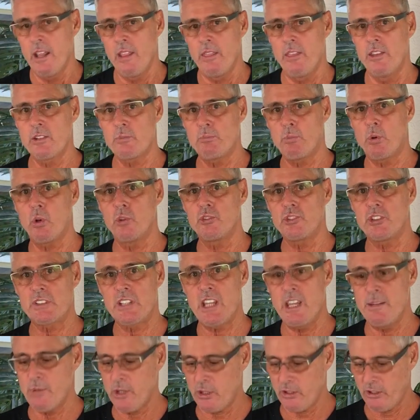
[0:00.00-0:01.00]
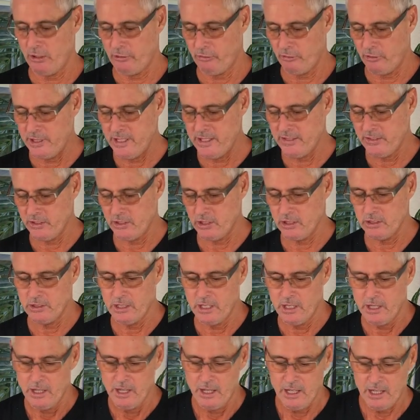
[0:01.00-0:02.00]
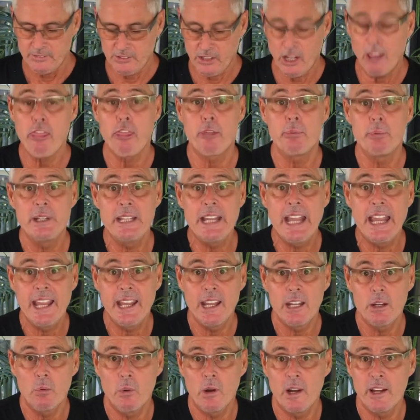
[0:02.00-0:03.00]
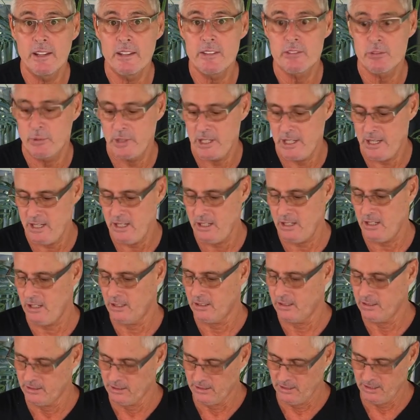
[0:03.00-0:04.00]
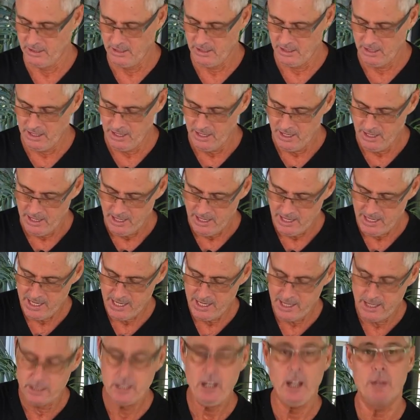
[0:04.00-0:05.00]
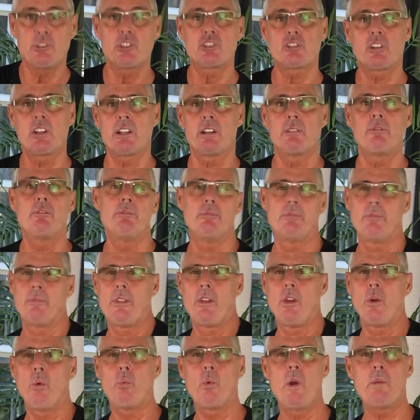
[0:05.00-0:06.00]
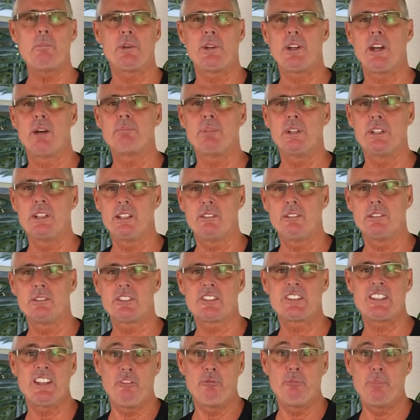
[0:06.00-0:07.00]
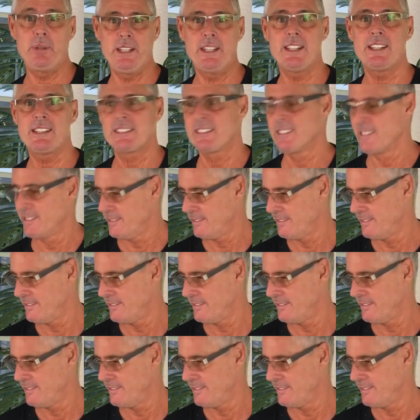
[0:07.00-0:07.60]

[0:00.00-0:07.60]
This bowl just came out of the freezer. I've got 3 egg whites right here, and I'm just going to whip it up into stiff peaks.